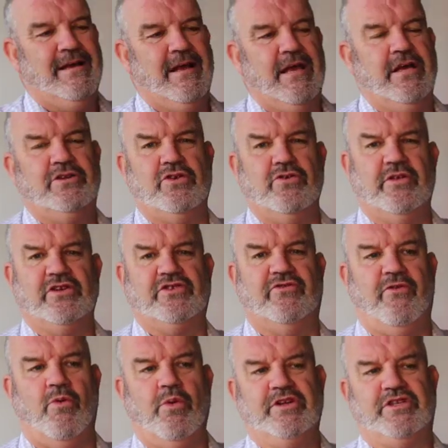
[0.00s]
into this
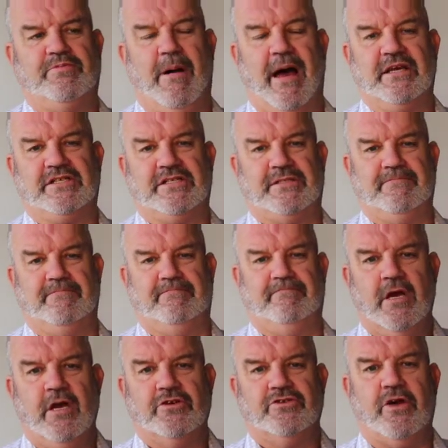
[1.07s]
void space
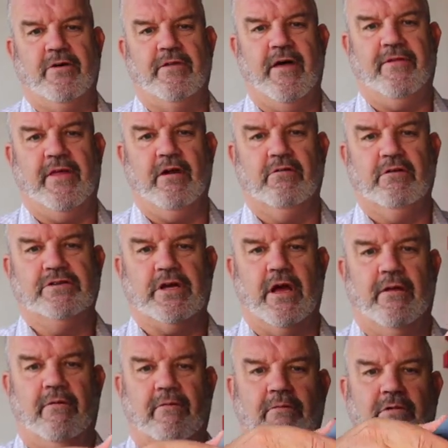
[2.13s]
so that there is
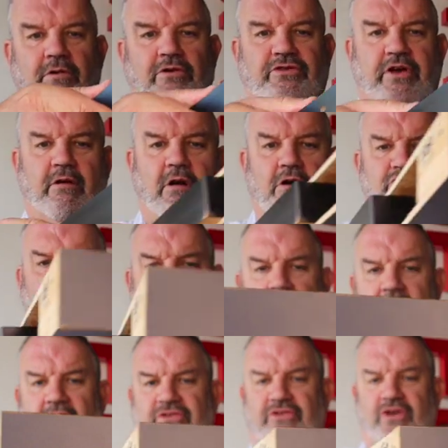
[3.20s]
zero
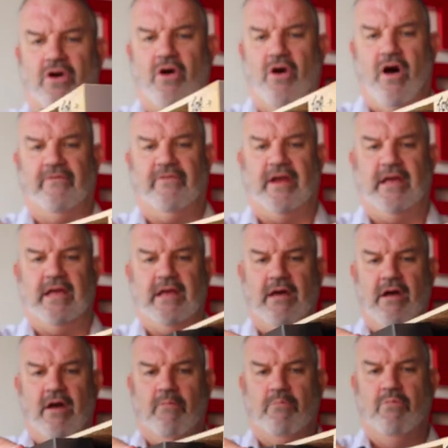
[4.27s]
chance of any
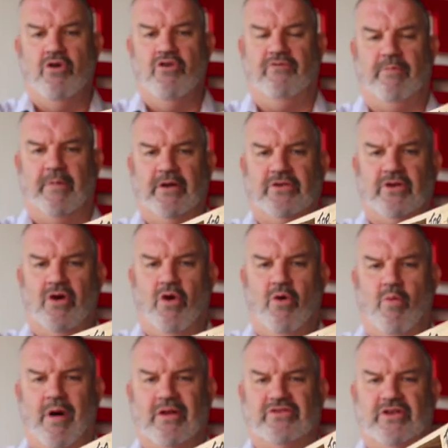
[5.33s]
movement
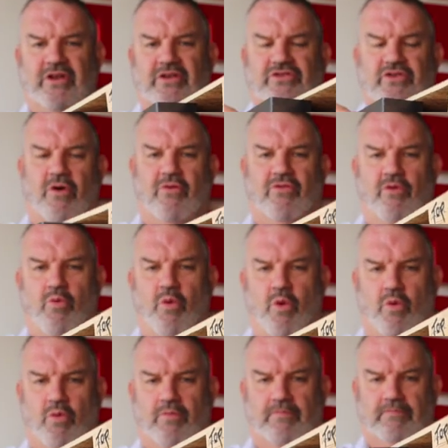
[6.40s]
once it is on the wall.